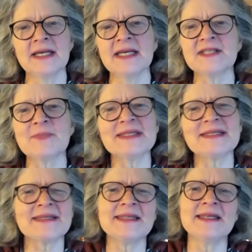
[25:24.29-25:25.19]
It's been
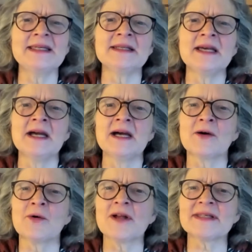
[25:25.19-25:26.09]
seen
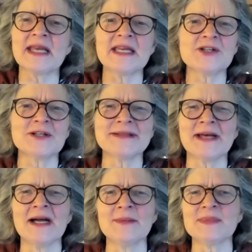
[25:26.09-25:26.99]
across ancient
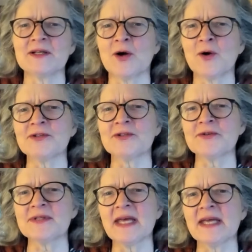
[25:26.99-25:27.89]
times and
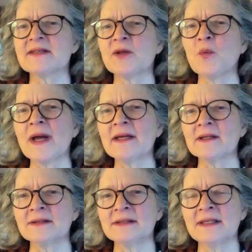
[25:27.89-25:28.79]
cultures as the
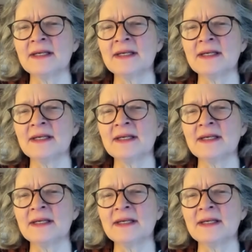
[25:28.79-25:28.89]
whale.